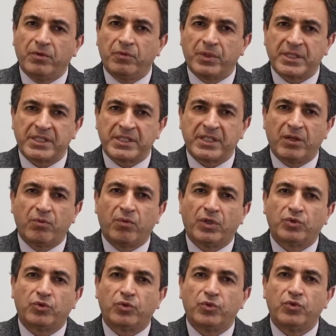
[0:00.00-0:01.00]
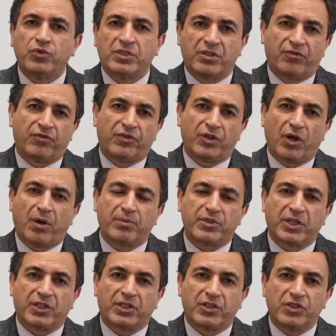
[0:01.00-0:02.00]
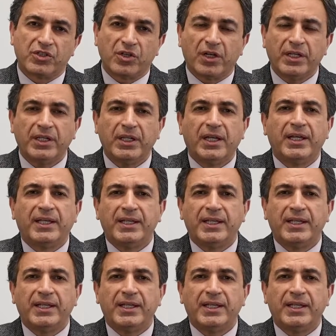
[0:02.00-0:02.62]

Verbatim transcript: we still want to use the free object design,